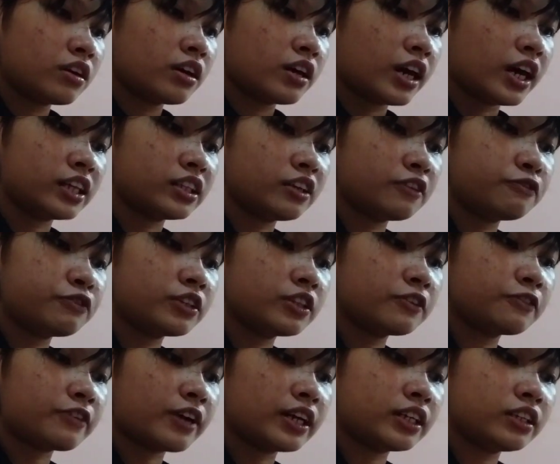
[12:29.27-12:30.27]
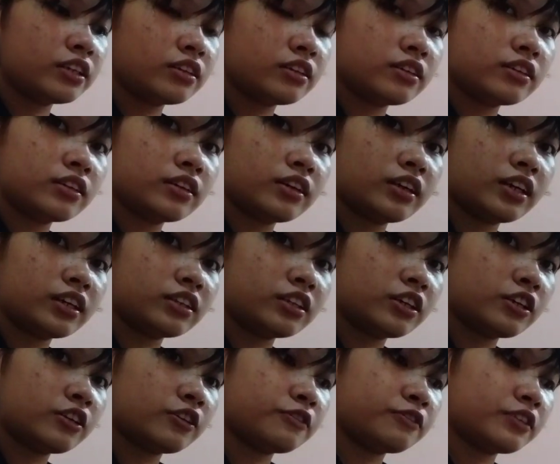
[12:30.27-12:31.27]
And if we define it,
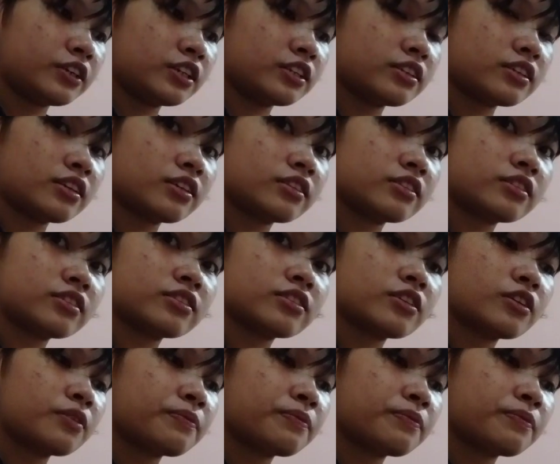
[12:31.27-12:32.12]
if it is